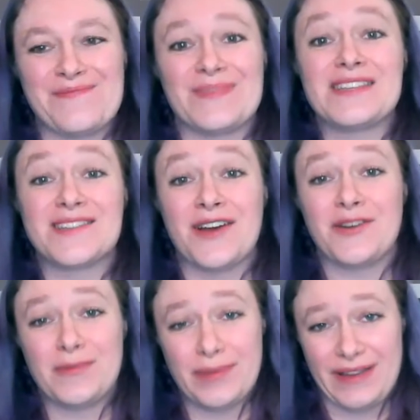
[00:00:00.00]

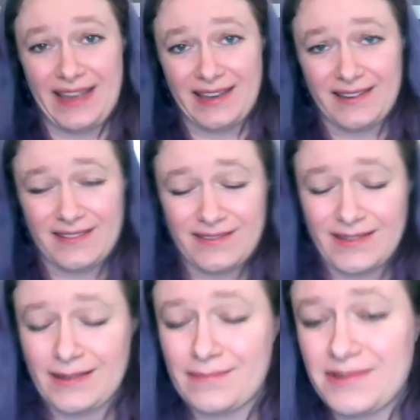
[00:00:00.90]
scope here.
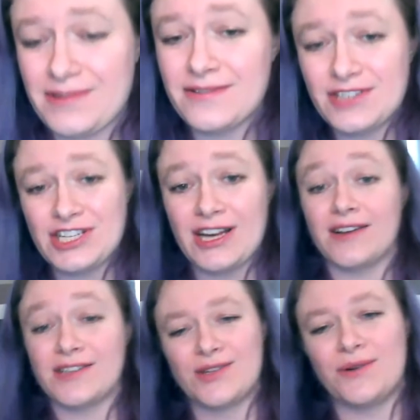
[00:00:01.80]
I'm not
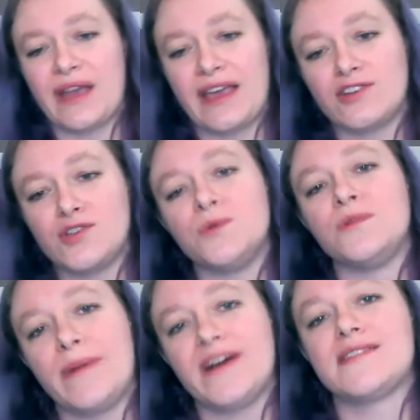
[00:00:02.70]
just talking to the
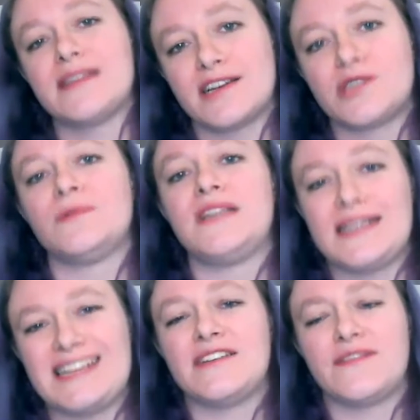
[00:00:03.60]
bisexual
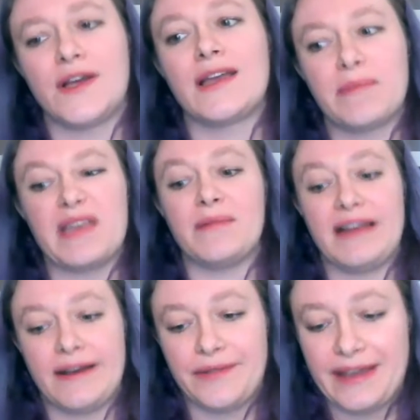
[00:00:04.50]
identifying people
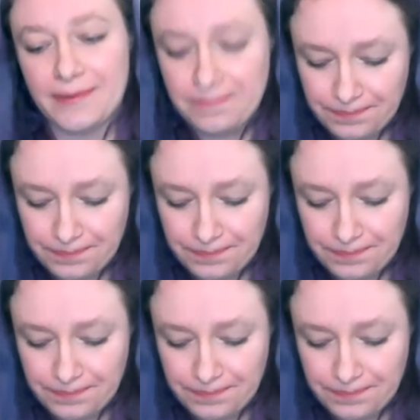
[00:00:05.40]
out there.